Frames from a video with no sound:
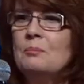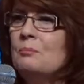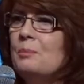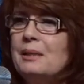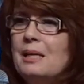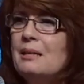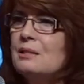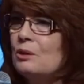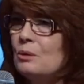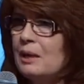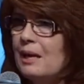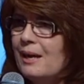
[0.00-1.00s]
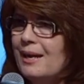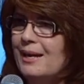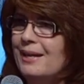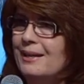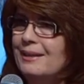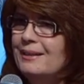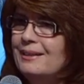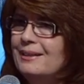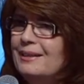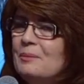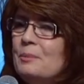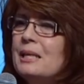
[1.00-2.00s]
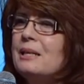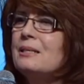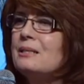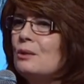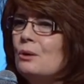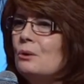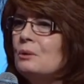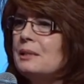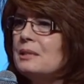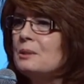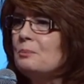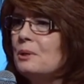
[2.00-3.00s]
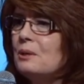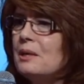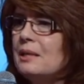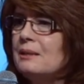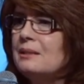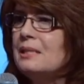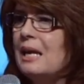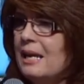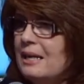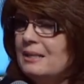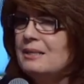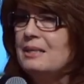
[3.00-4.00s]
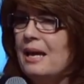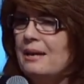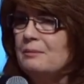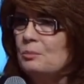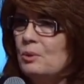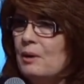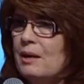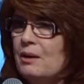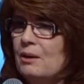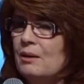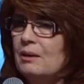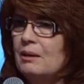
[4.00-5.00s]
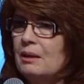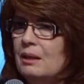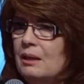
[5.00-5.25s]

But that's okay, because the Holy Spirit takes that prayer,